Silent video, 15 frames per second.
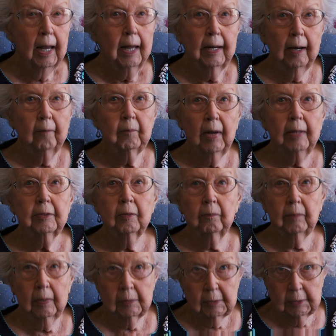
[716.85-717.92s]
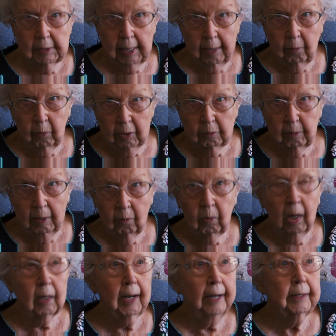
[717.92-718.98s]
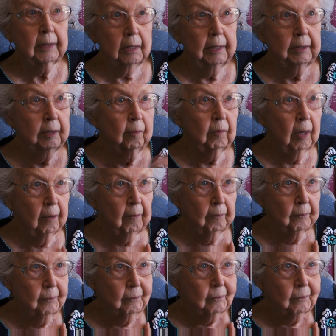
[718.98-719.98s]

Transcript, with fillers: And I made him stay with me while I cleaned him up.